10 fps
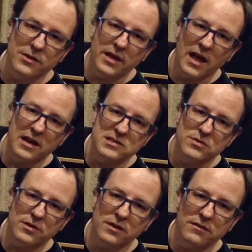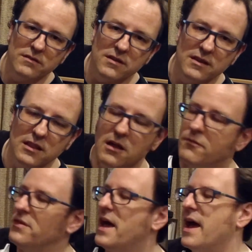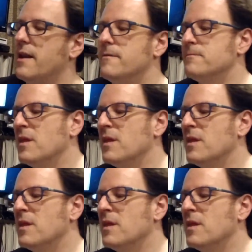You gotta sort of love that.